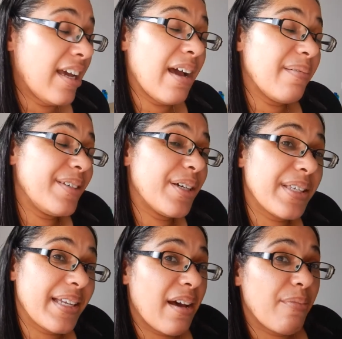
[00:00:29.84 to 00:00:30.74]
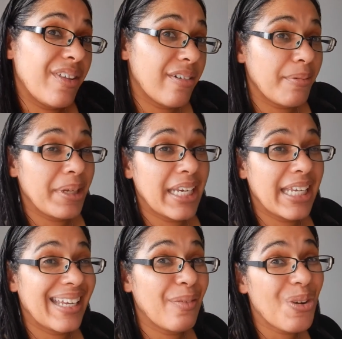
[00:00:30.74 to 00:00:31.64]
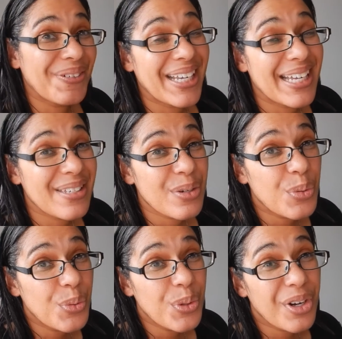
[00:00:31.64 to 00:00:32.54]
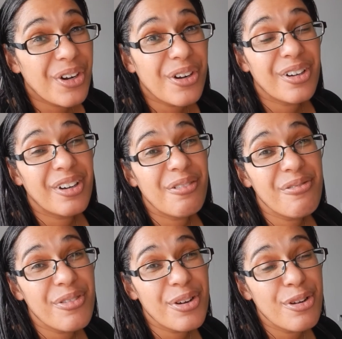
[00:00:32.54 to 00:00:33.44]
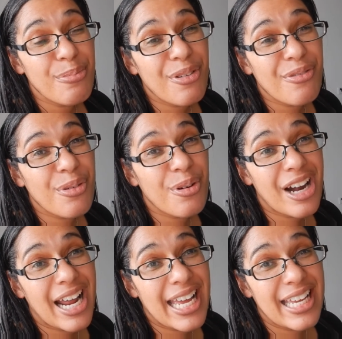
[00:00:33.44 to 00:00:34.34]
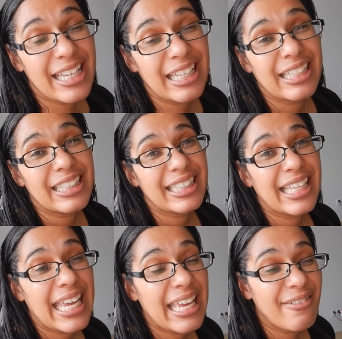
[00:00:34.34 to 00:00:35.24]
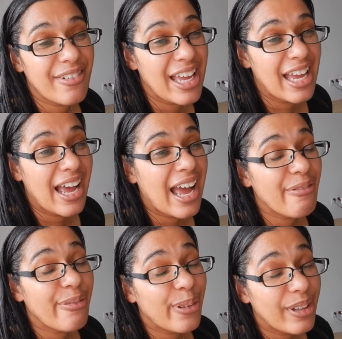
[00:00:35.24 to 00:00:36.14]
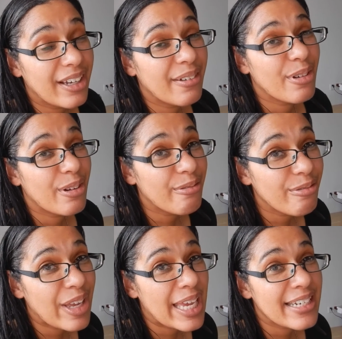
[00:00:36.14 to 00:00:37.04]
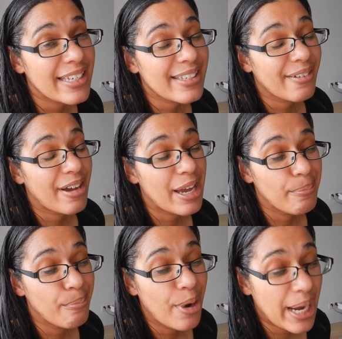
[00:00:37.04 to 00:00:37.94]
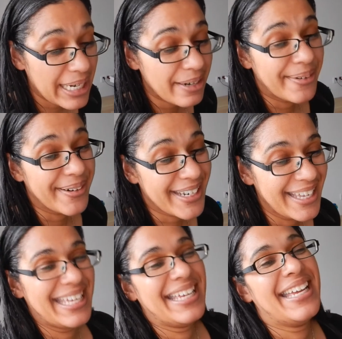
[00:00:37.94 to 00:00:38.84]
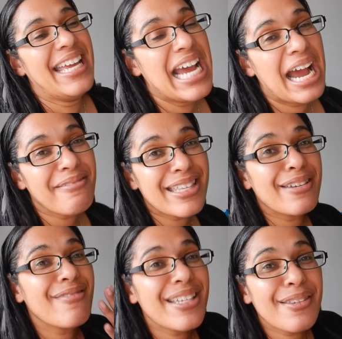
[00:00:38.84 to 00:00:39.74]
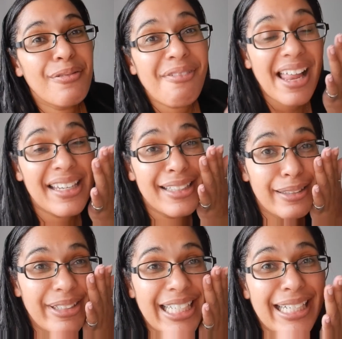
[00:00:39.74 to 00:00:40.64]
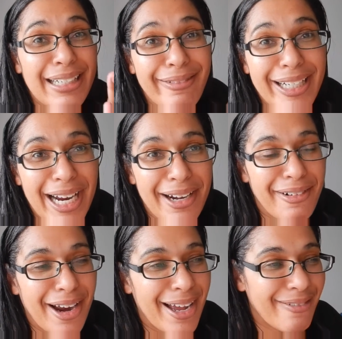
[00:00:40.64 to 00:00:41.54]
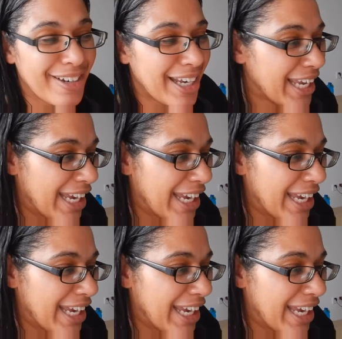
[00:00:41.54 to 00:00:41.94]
I'm tossing up whether I'm gonna get one last order of food before I leave. I feel like I've gotten fatter, so I might not. I was doing so well at the beginning when I arrived.